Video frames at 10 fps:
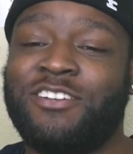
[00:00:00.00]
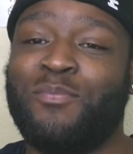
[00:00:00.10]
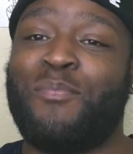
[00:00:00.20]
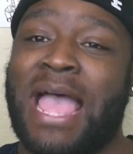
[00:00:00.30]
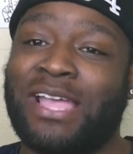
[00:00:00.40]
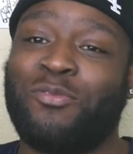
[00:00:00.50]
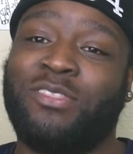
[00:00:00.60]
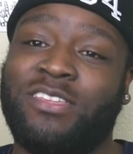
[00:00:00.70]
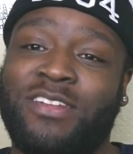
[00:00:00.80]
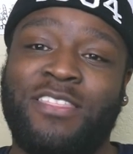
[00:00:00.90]
back with
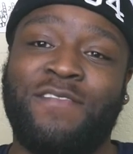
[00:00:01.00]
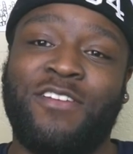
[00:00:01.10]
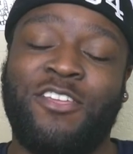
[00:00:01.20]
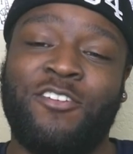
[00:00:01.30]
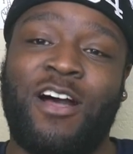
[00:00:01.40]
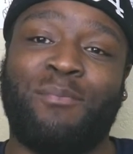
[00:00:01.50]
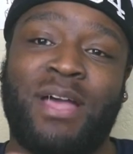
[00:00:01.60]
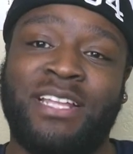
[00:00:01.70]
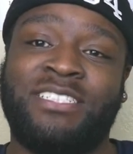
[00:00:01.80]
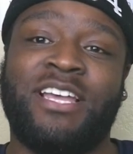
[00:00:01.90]
another video on
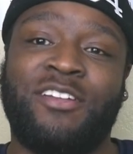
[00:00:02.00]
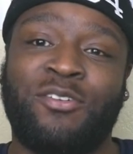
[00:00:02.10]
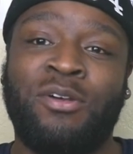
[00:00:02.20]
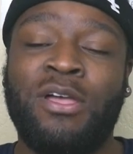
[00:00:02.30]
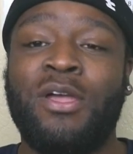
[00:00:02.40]
my channel